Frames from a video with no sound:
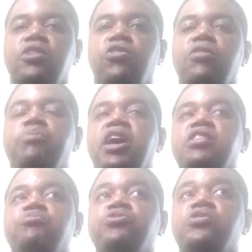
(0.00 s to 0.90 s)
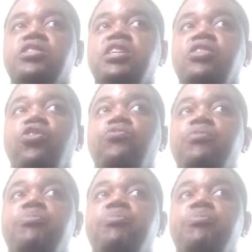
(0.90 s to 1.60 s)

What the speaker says: Or Body Blue, because they over